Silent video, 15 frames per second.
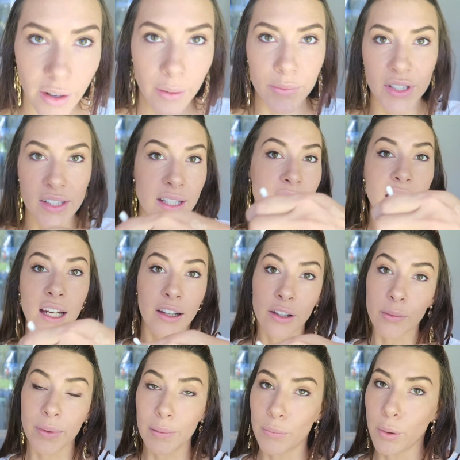I'm just gonna get a little
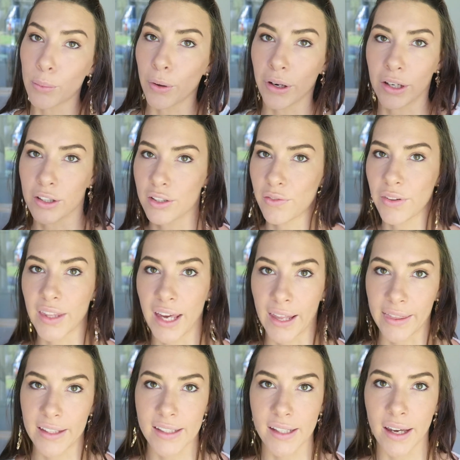bit more product for the
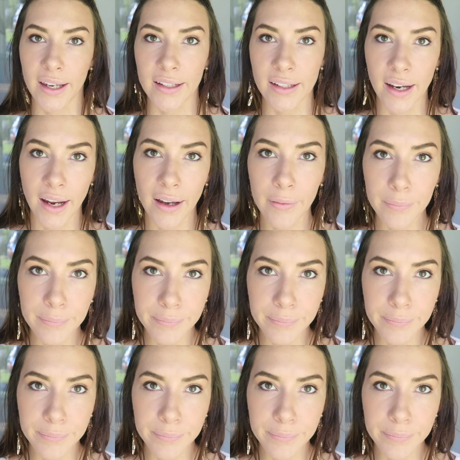other side now.